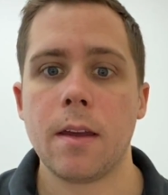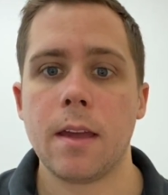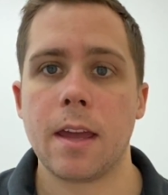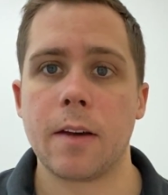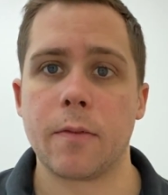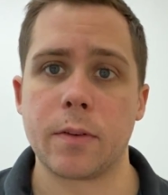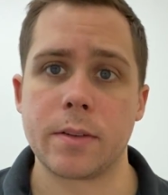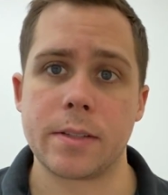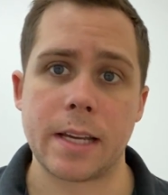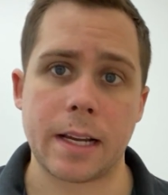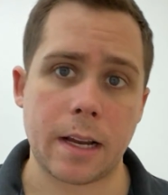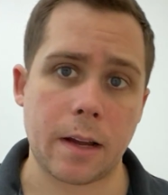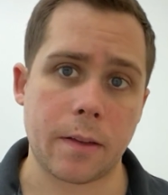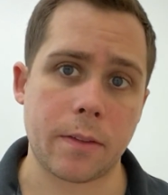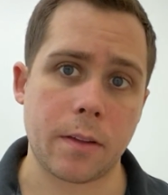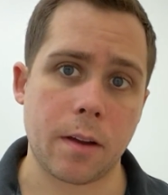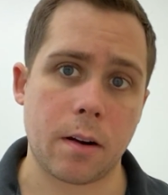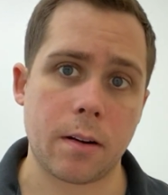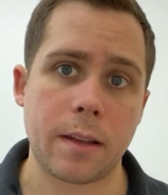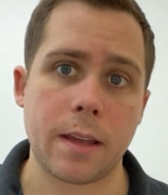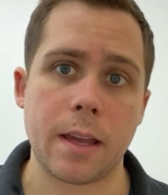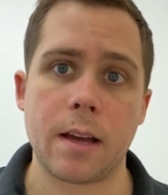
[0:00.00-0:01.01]
If we take out the
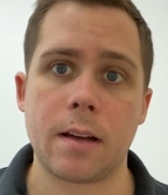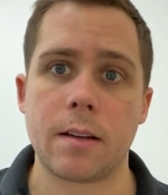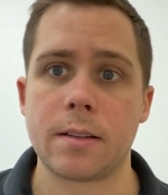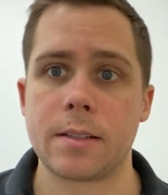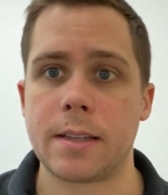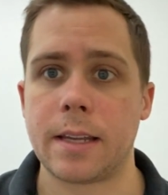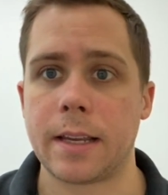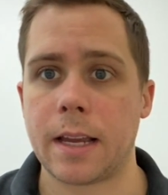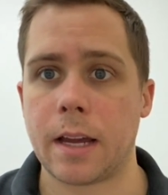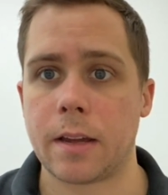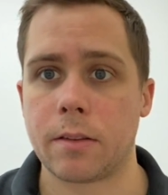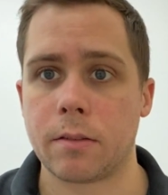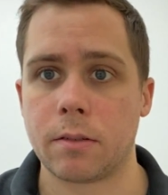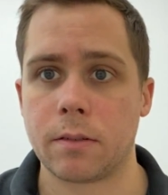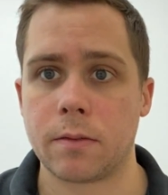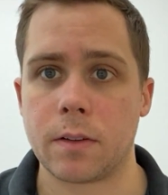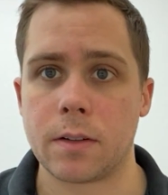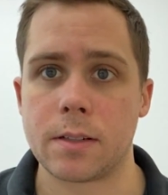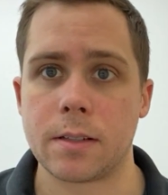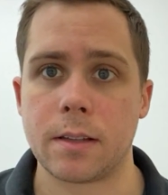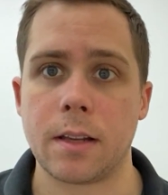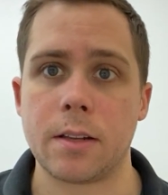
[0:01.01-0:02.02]
RDLs, take out the
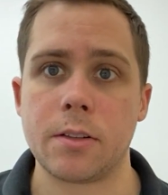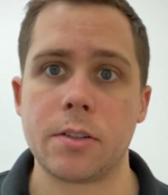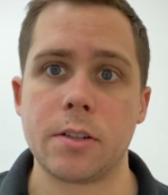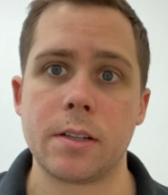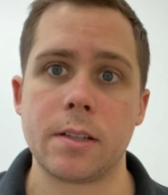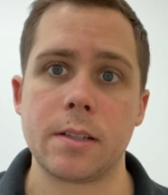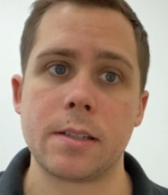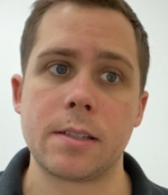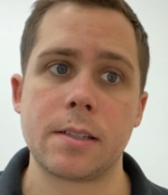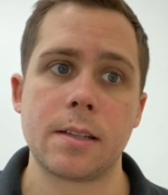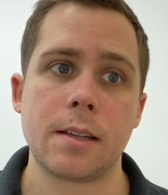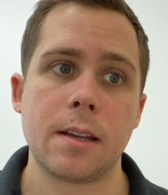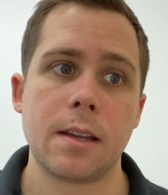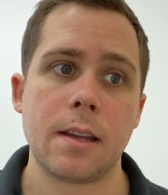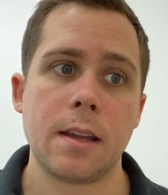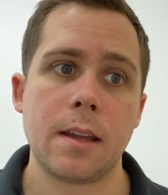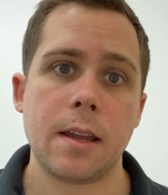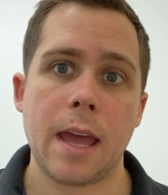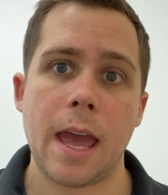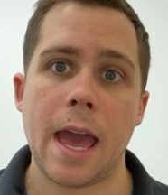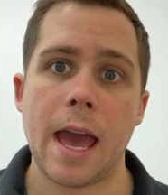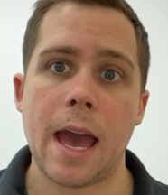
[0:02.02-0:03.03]
reverse lunges,
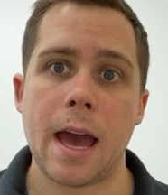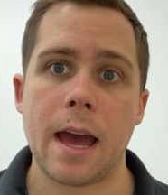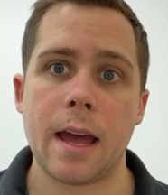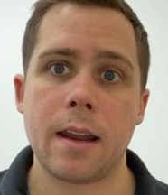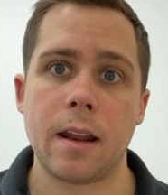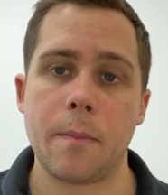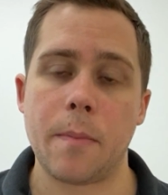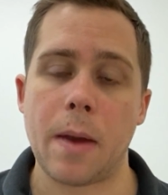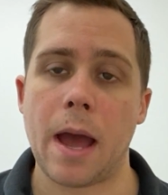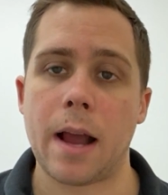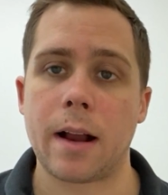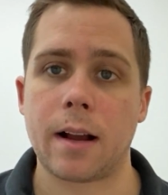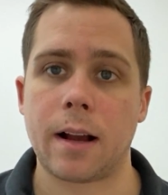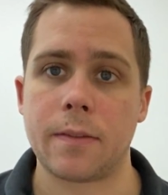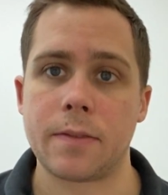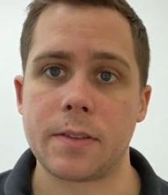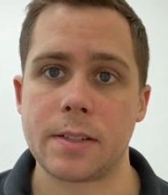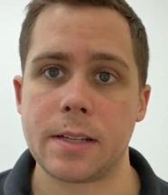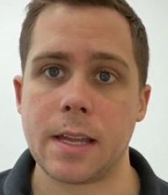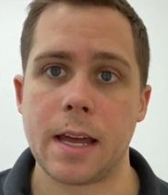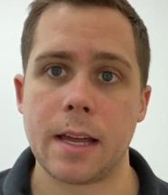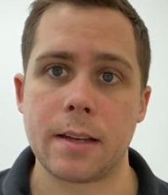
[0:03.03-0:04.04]
add a back off
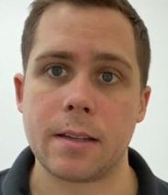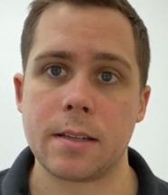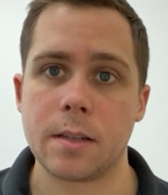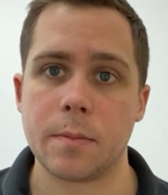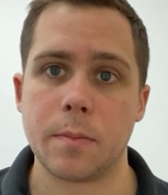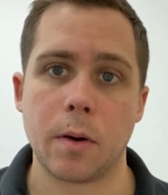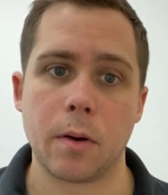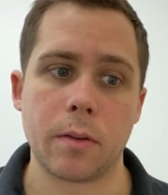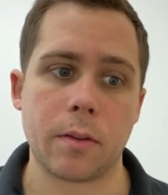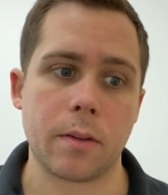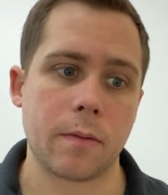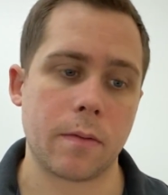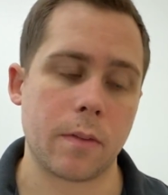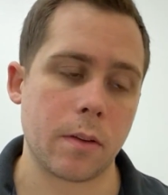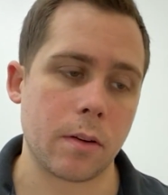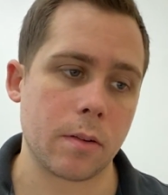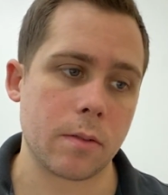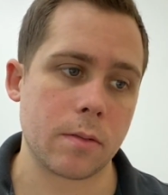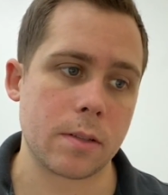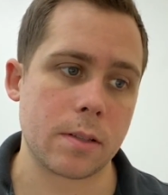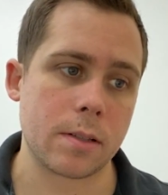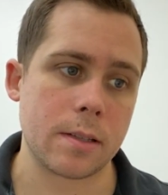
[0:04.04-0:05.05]
set to both of
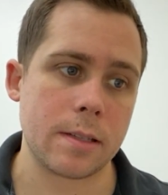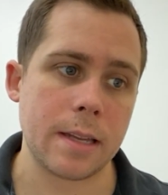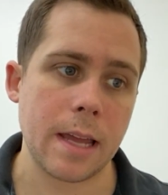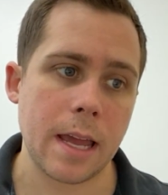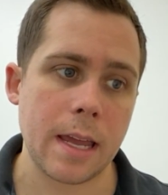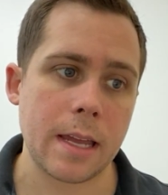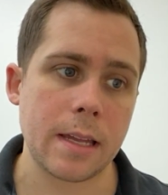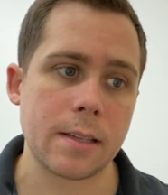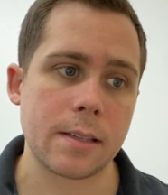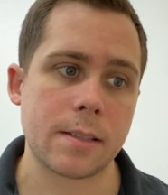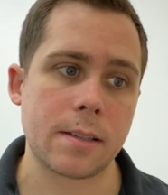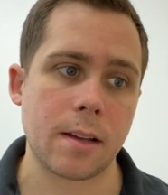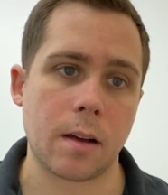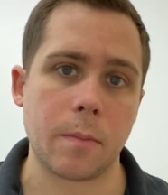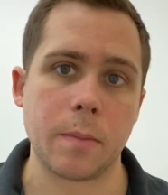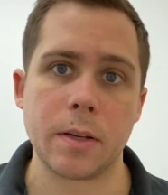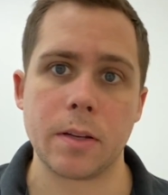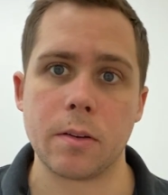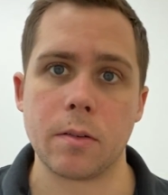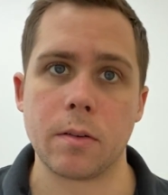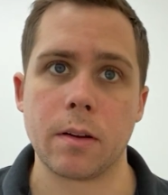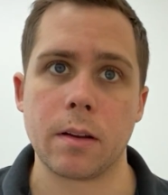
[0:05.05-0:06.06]
those days, I'll
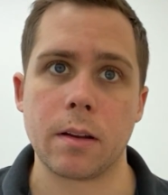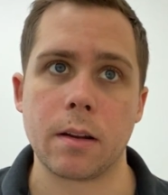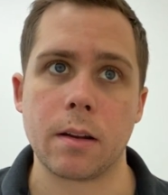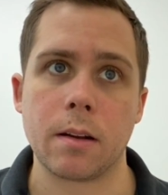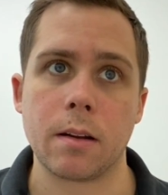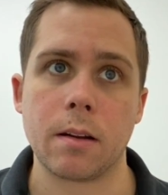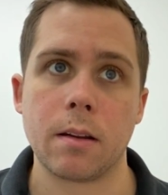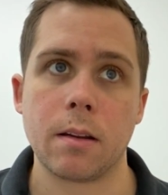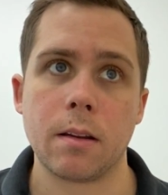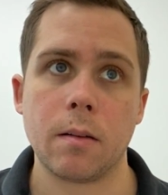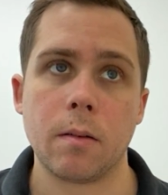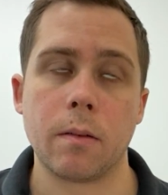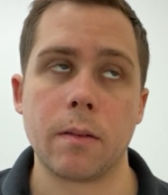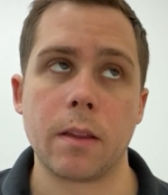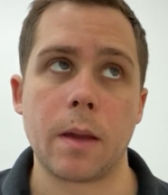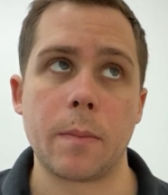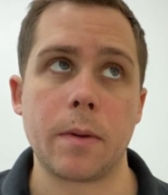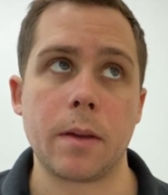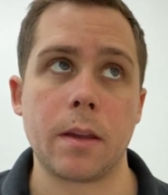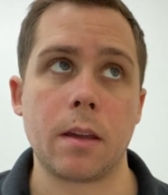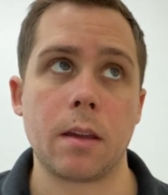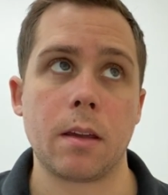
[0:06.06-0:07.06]
be doing, would
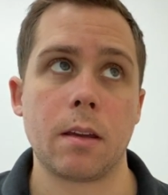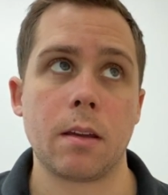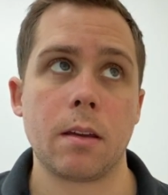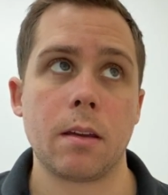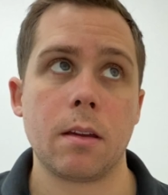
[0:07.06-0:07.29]
that be